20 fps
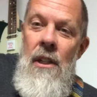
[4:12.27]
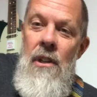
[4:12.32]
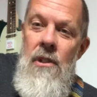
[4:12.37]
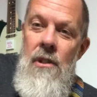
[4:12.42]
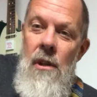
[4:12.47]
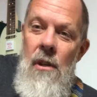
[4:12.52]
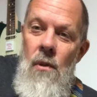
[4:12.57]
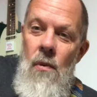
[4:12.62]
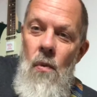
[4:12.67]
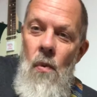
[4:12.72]

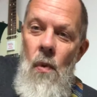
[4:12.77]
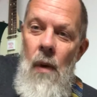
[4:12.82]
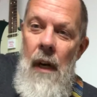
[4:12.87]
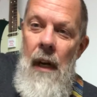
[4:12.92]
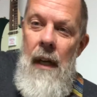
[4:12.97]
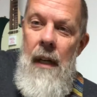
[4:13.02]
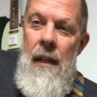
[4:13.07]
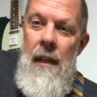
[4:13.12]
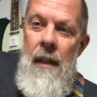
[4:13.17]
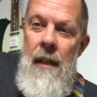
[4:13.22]
So
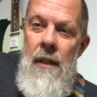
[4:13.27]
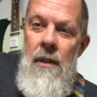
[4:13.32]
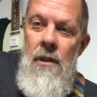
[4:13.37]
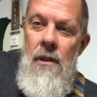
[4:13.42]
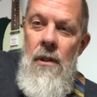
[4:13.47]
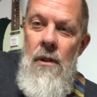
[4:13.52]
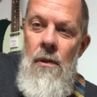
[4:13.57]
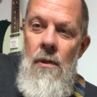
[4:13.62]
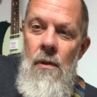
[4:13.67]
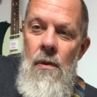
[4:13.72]
1,
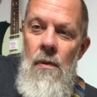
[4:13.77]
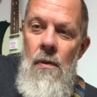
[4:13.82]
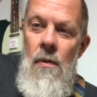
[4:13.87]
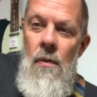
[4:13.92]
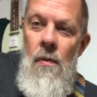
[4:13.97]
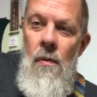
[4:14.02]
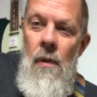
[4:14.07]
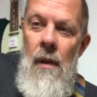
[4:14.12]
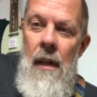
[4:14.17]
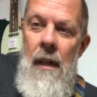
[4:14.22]
2,
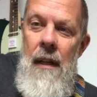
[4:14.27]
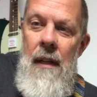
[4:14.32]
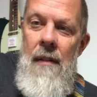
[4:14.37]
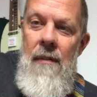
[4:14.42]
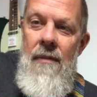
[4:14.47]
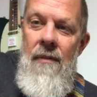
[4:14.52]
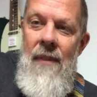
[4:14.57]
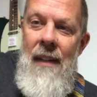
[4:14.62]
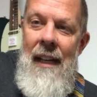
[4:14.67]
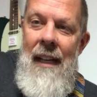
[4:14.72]
1,
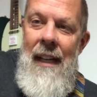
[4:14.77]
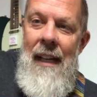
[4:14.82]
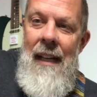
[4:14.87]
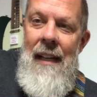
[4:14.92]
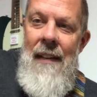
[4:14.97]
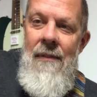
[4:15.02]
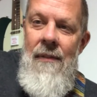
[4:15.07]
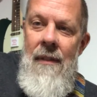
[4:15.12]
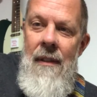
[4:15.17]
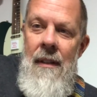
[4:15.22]

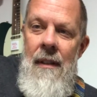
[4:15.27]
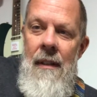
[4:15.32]
5.